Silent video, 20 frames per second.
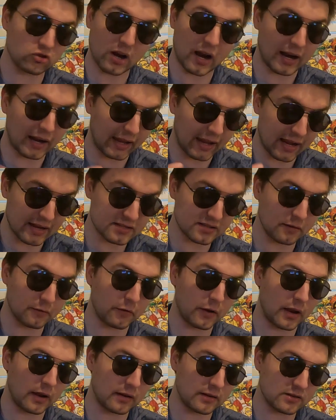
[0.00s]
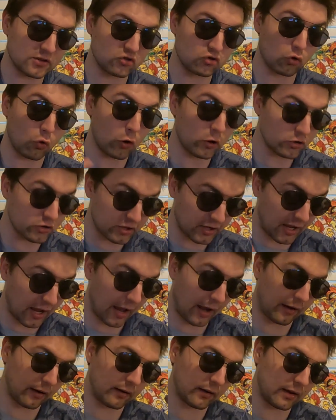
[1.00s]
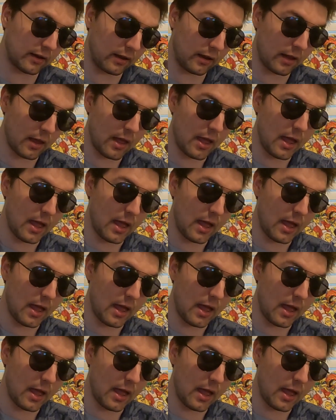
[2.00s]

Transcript: John Cassavetes, George Kennedy,